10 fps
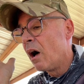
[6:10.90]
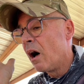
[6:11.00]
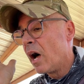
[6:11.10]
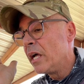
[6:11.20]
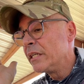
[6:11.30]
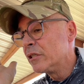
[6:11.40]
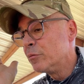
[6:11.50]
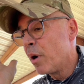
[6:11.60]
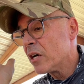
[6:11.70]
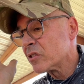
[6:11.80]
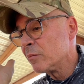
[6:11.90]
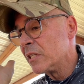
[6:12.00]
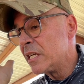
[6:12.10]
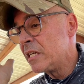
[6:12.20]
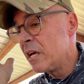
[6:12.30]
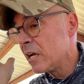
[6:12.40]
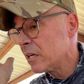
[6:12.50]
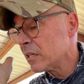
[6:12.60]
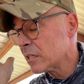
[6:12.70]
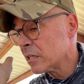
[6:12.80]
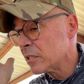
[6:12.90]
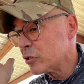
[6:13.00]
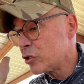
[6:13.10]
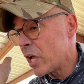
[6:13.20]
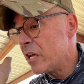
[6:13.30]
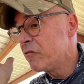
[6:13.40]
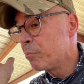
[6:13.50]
I could possibly shave